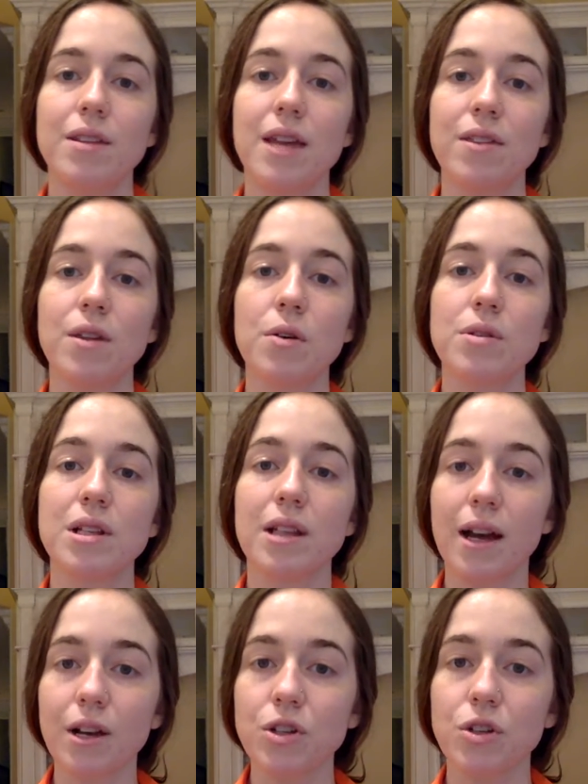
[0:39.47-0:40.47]
then those
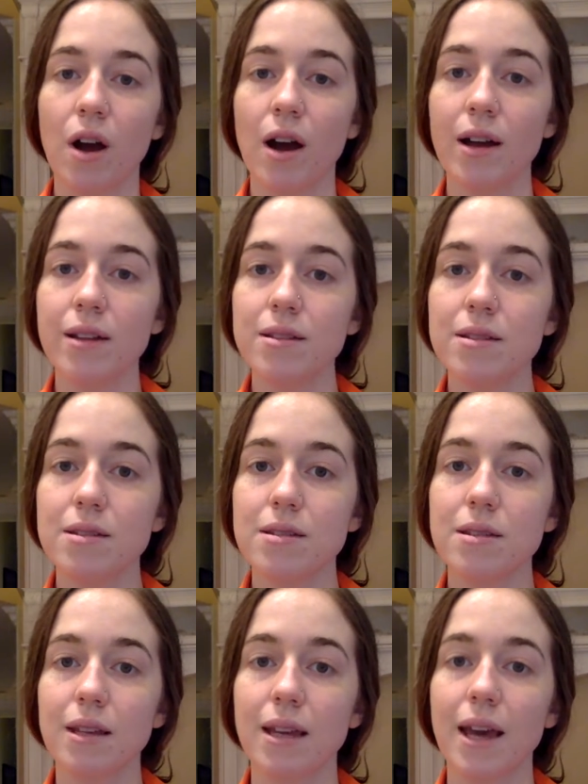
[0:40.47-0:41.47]

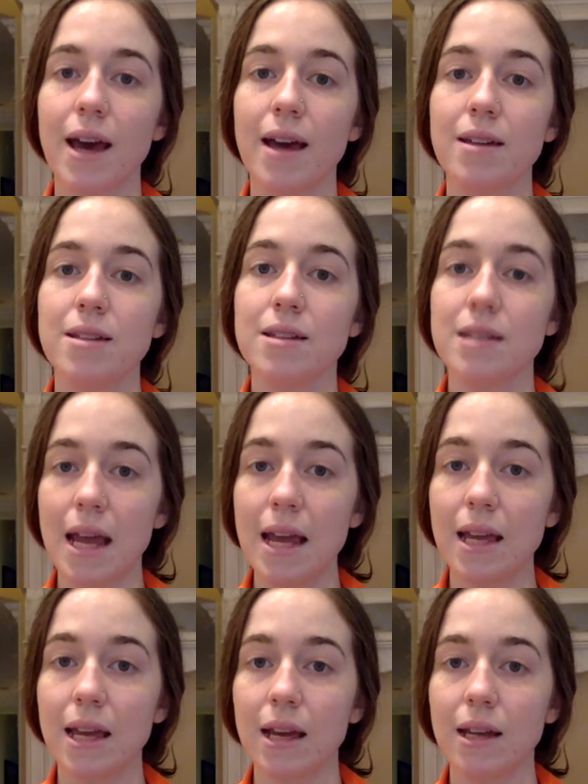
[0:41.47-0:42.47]
electrons get
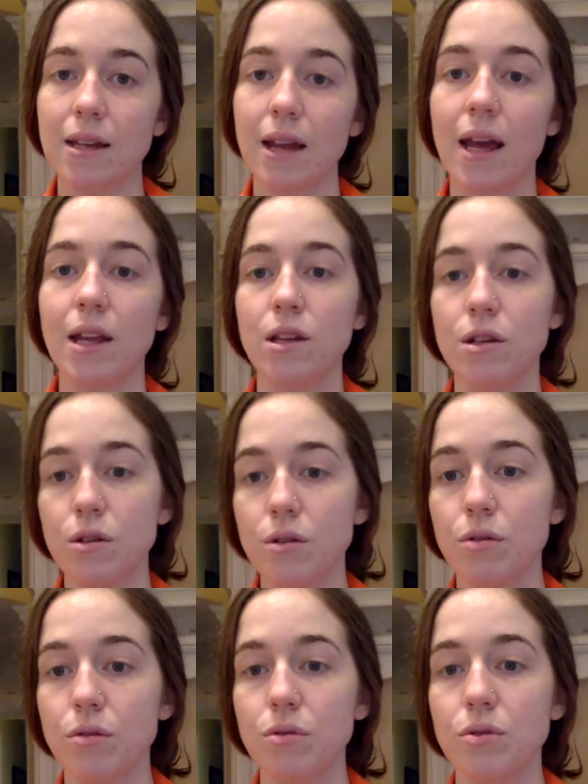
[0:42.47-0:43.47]
taken and
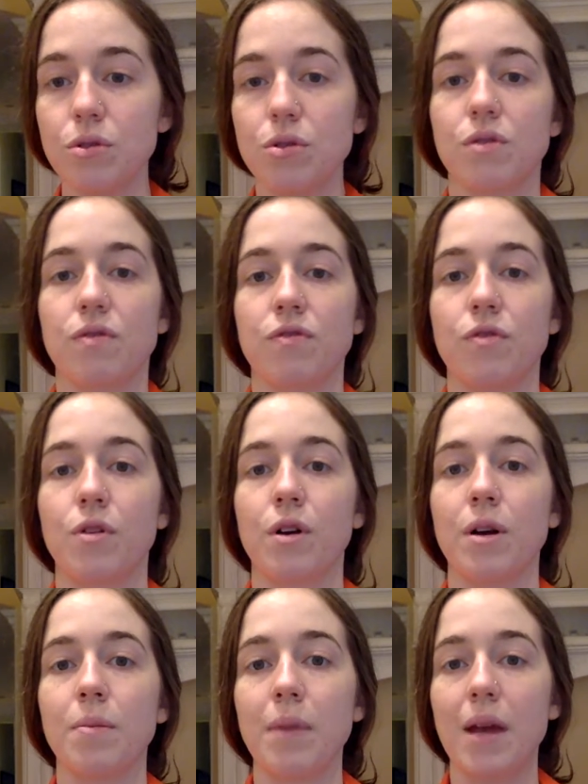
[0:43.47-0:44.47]
used to
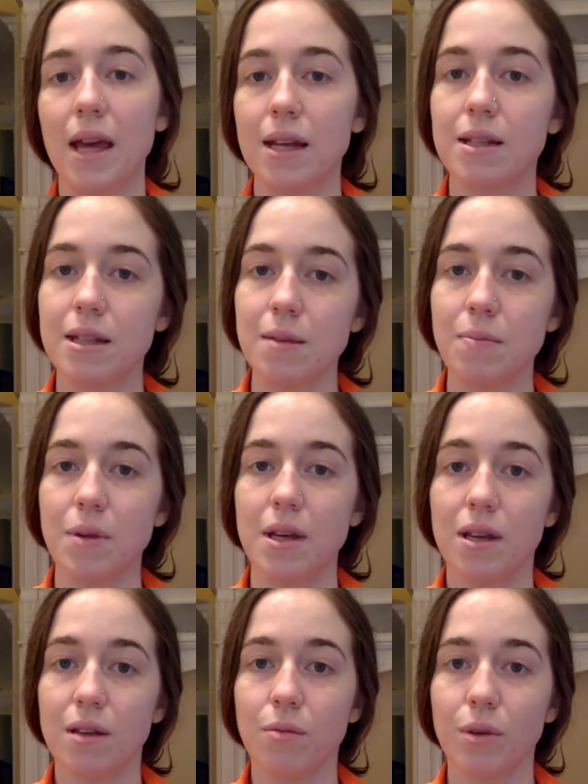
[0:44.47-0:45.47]
form
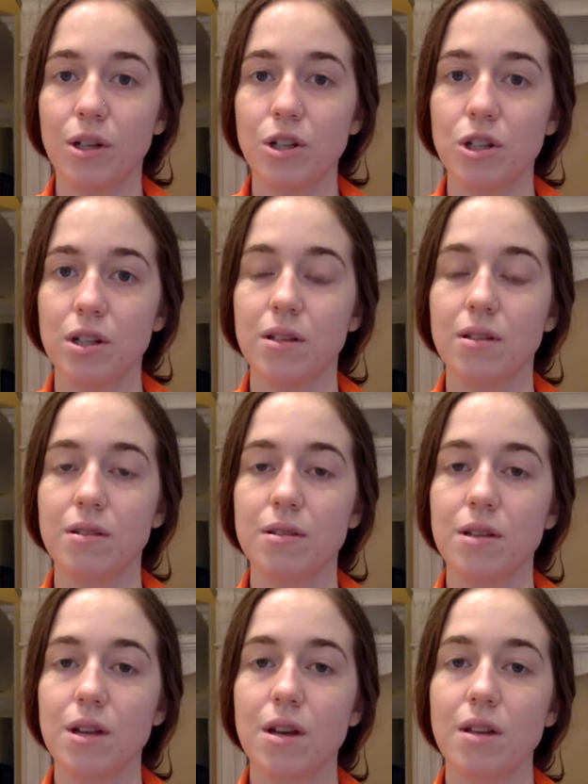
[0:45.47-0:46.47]
ATP, which
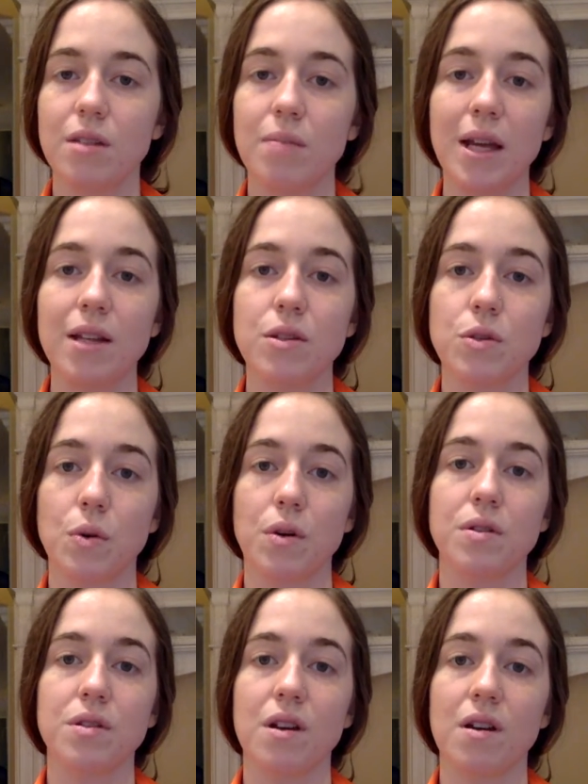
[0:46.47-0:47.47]
is the main
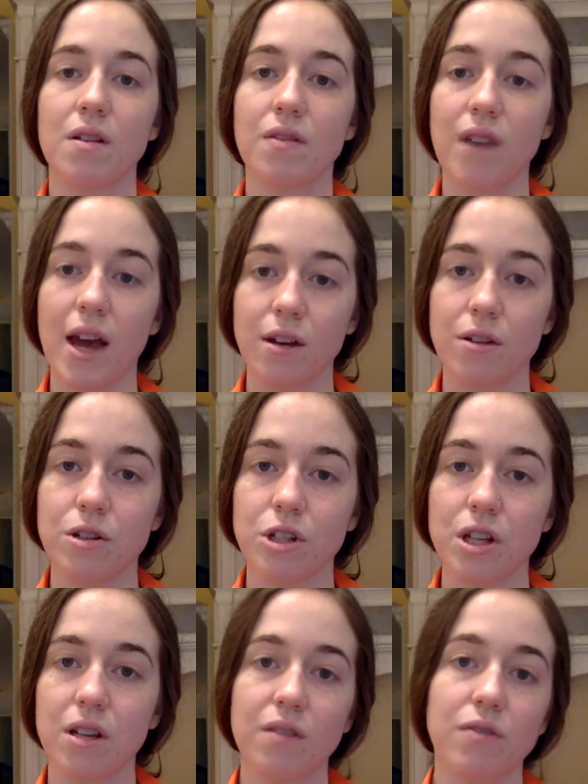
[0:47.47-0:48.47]
source of
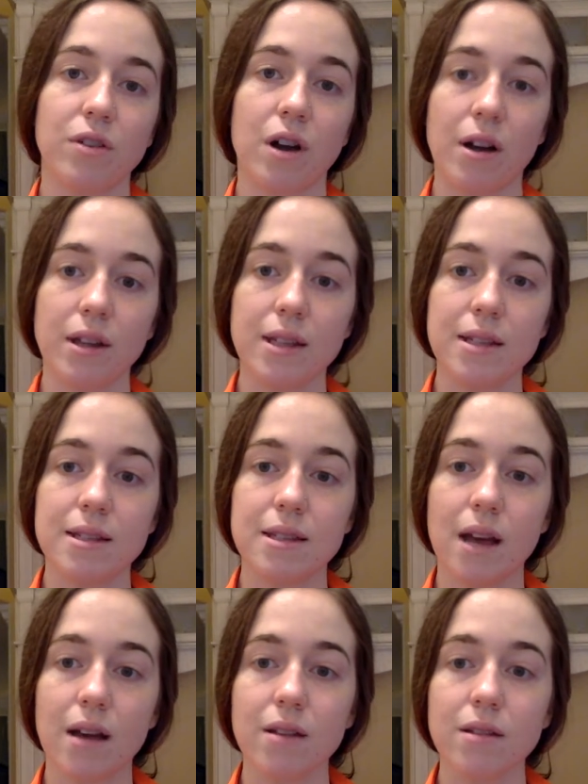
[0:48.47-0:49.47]
energy for all these
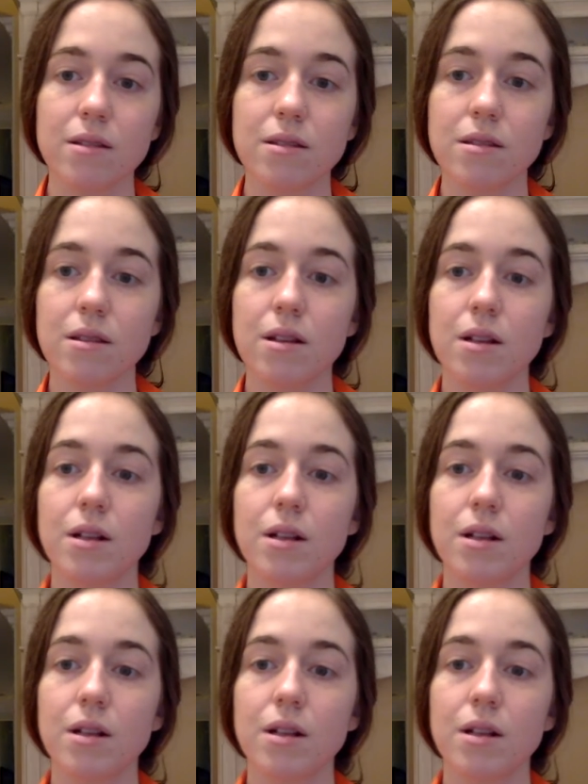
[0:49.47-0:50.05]
cells.